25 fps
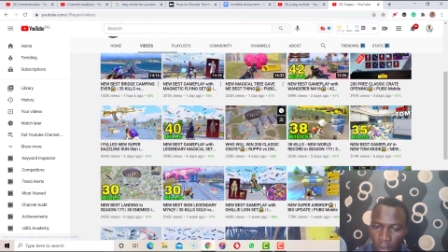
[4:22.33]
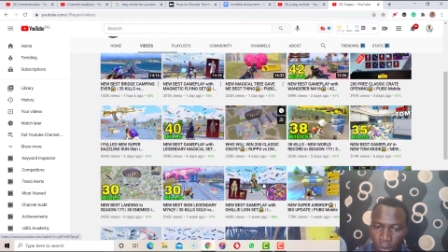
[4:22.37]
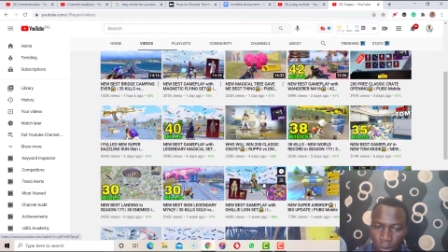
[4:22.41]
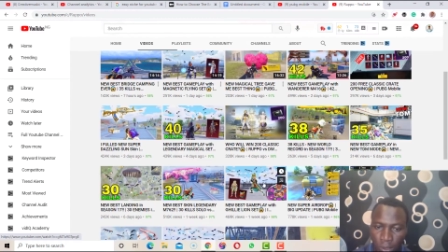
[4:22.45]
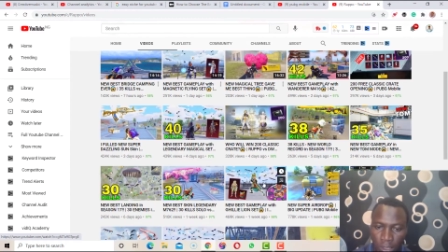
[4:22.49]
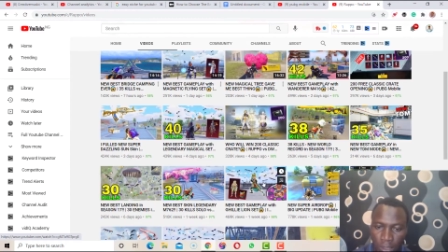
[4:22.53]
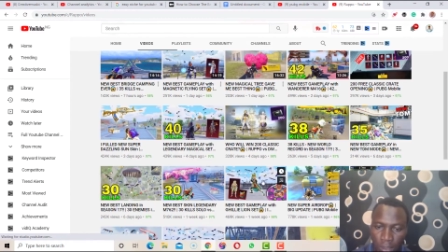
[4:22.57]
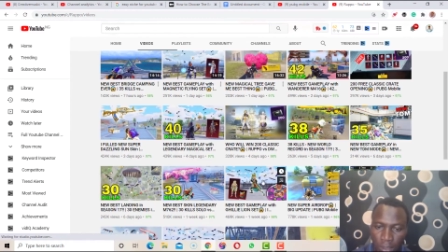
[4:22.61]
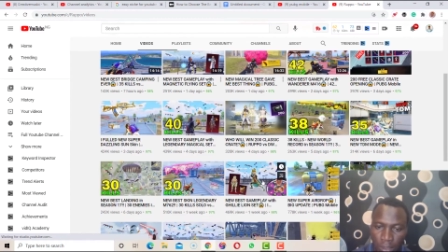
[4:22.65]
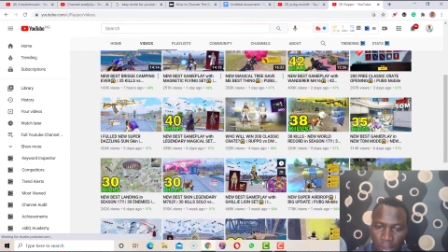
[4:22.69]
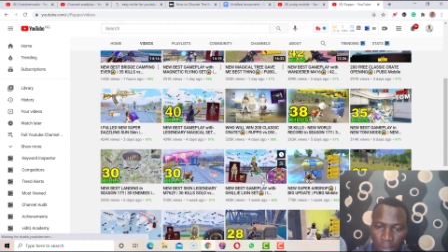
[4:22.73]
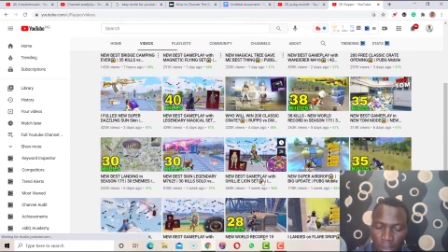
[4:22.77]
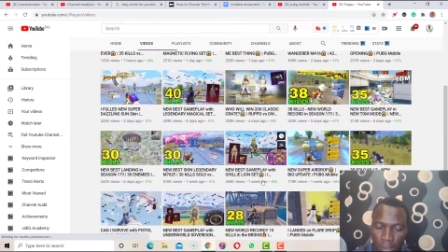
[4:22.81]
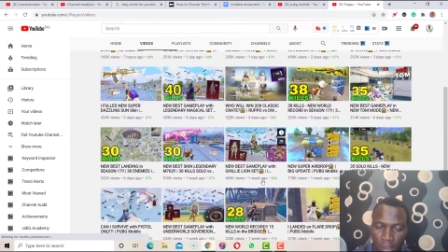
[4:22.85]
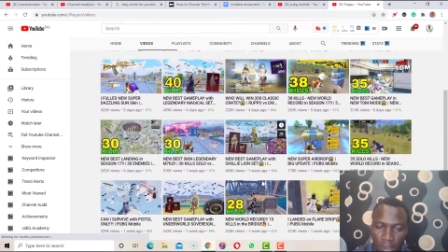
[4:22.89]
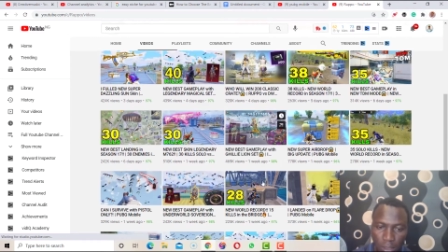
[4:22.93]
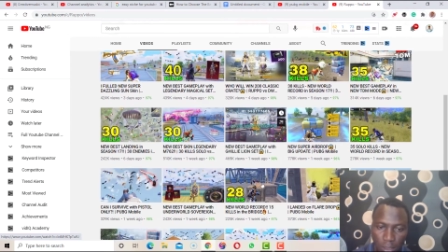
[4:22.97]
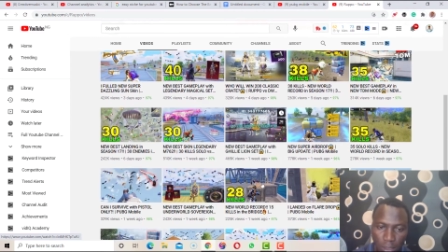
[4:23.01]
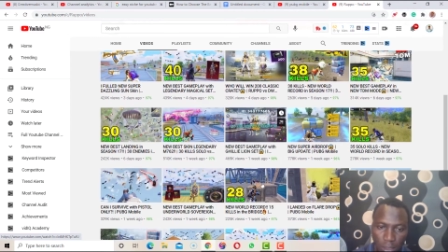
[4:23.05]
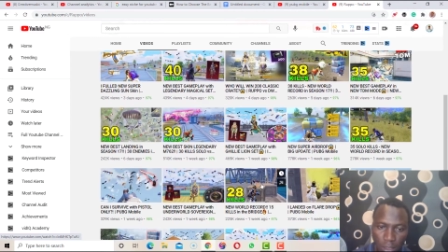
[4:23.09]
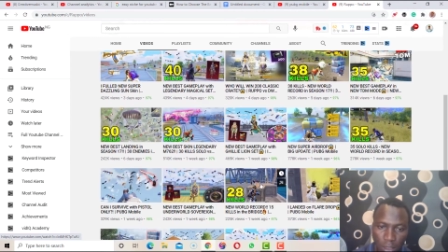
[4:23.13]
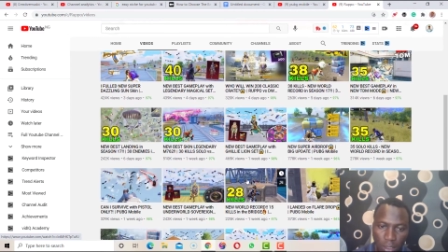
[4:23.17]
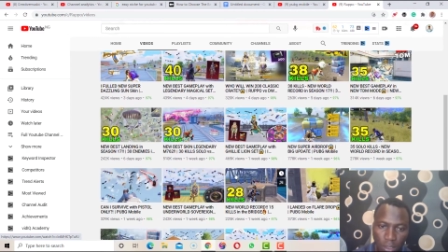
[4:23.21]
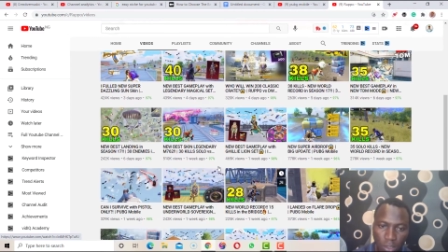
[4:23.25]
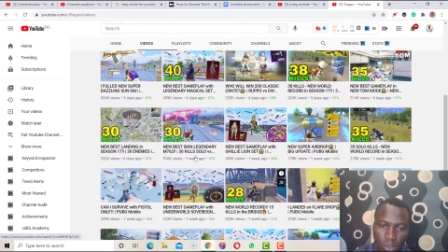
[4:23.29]
You can see
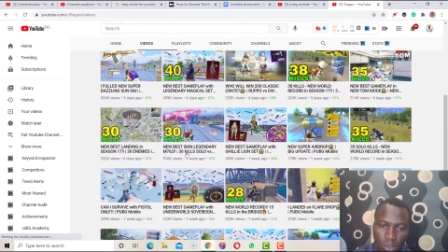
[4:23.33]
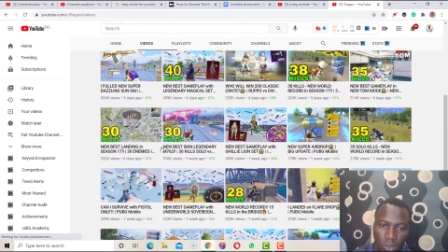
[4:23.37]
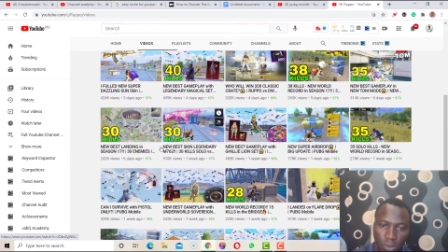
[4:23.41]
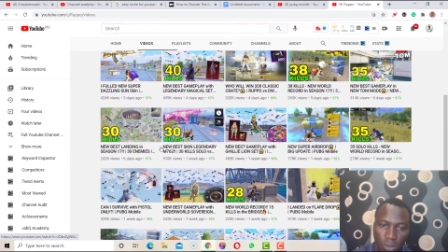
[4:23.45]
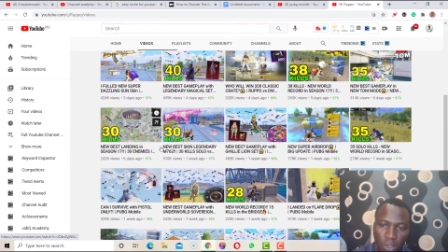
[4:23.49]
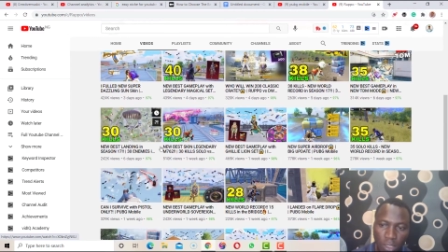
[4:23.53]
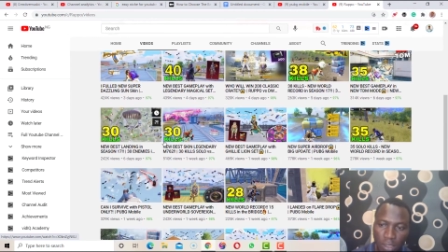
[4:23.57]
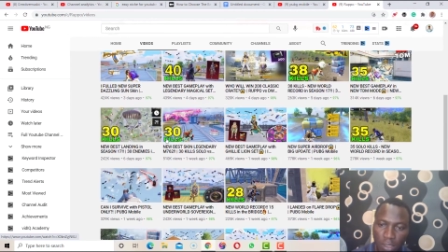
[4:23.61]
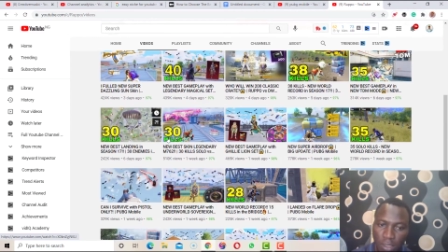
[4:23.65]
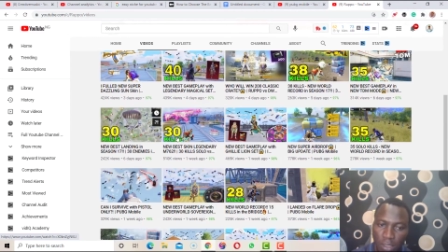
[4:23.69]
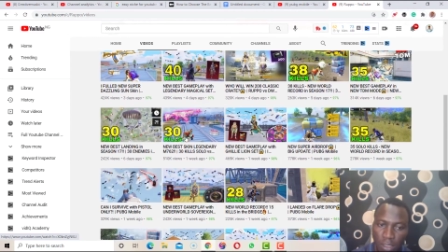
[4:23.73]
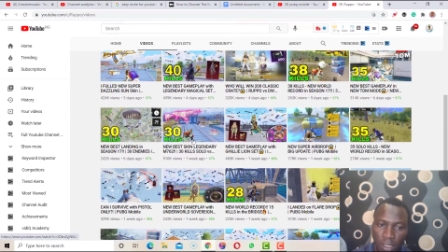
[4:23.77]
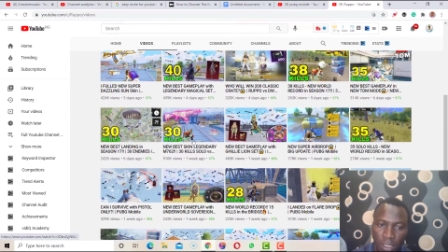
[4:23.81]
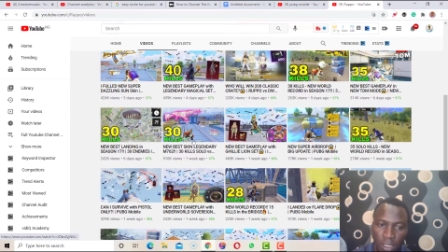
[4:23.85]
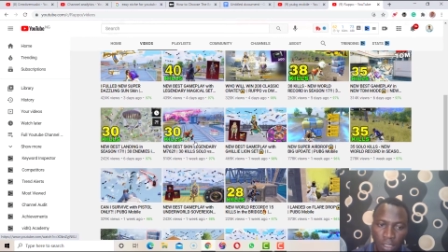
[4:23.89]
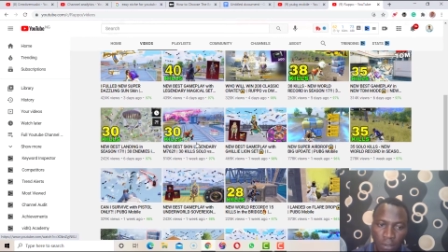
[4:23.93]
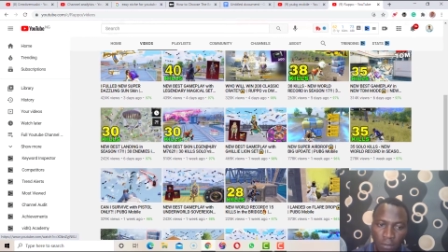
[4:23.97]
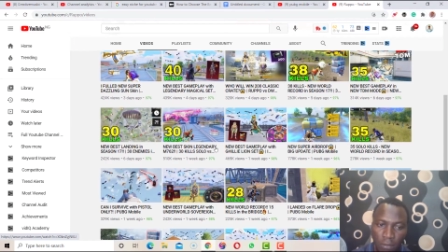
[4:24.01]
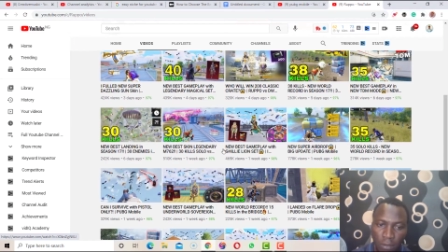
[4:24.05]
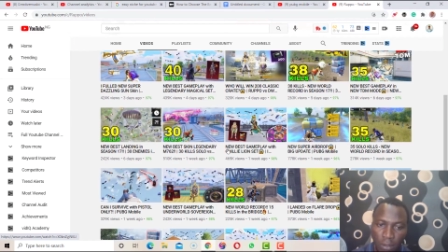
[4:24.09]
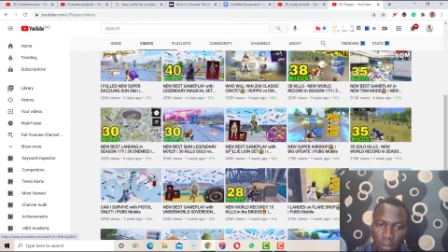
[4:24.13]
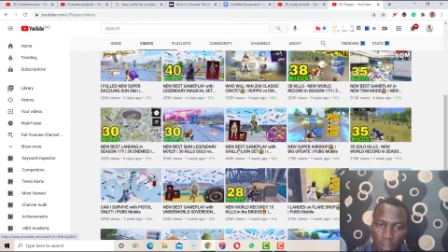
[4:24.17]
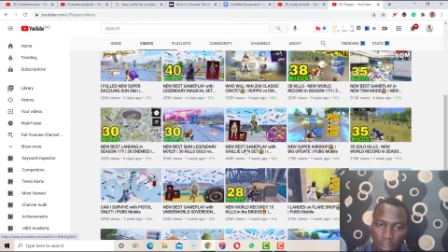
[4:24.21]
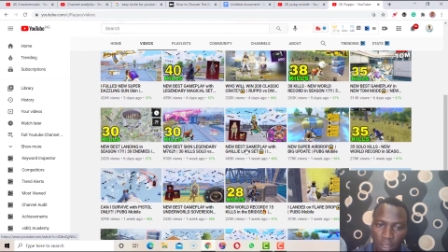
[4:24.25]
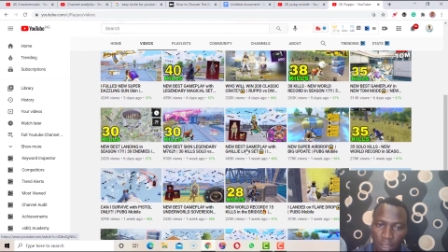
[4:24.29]

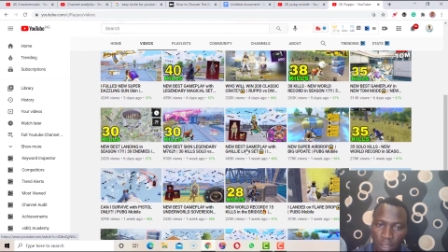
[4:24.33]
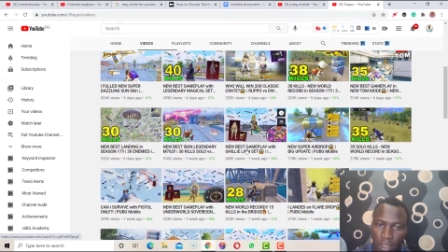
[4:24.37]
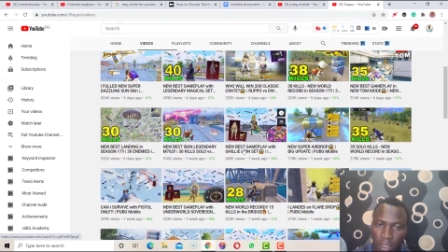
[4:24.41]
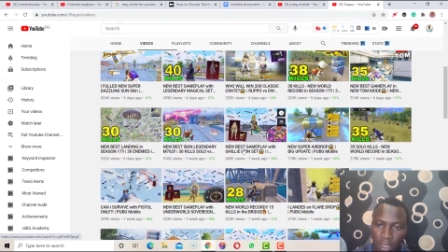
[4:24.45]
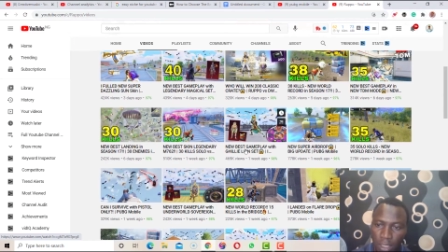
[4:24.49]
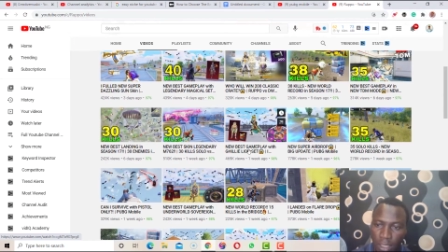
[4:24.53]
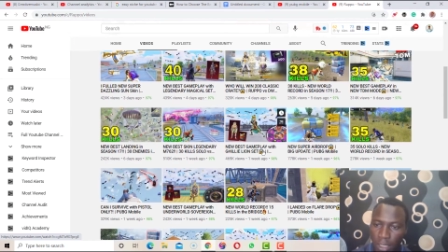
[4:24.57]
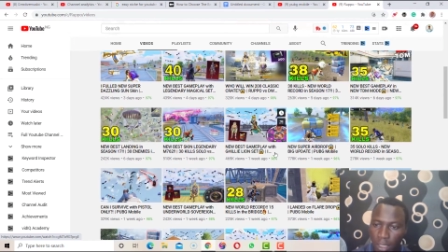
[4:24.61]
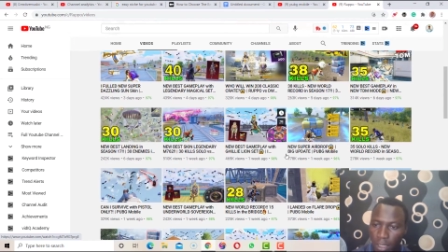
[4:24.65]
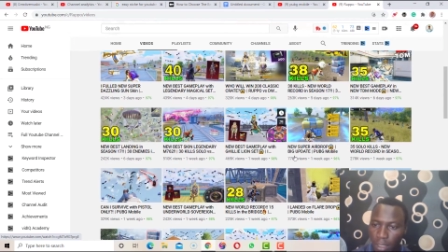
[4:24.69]
everything here.